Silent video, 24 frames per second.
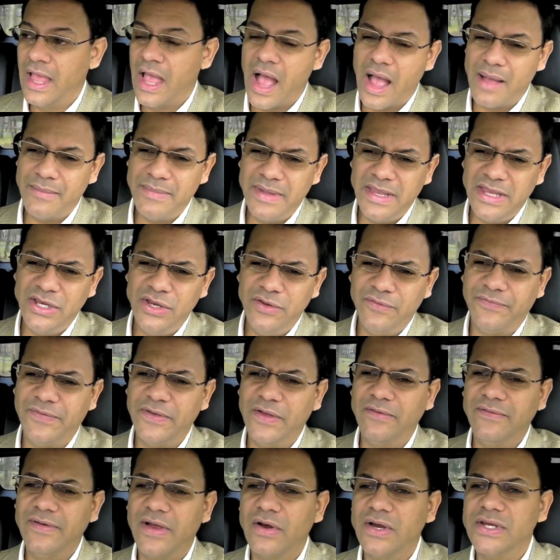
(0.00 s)
I mean, you feel
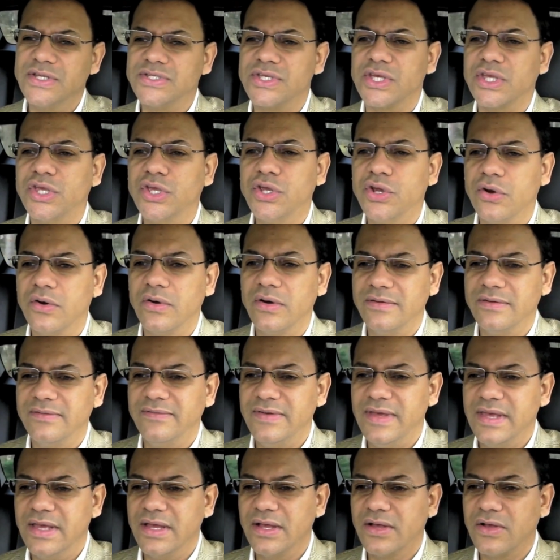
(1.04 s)
very secure in the
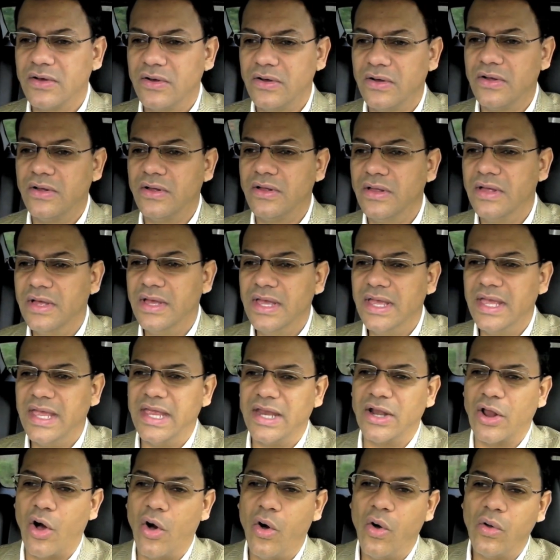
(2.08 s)
vehicle. It
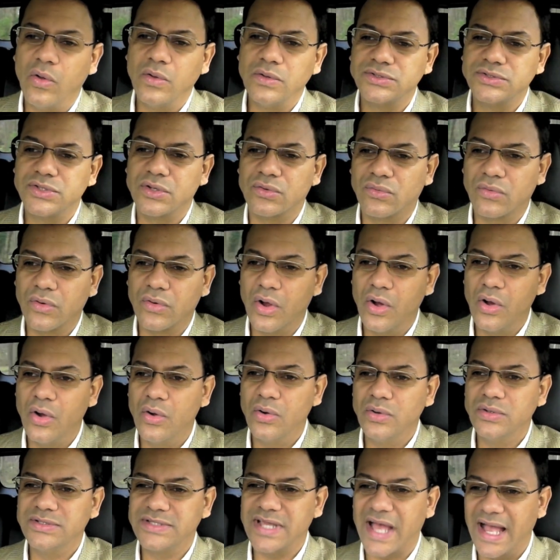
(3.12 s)
holds the
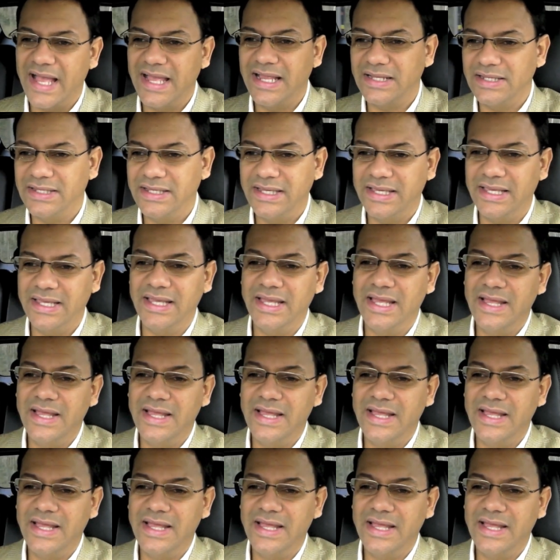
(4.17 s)
road tightly.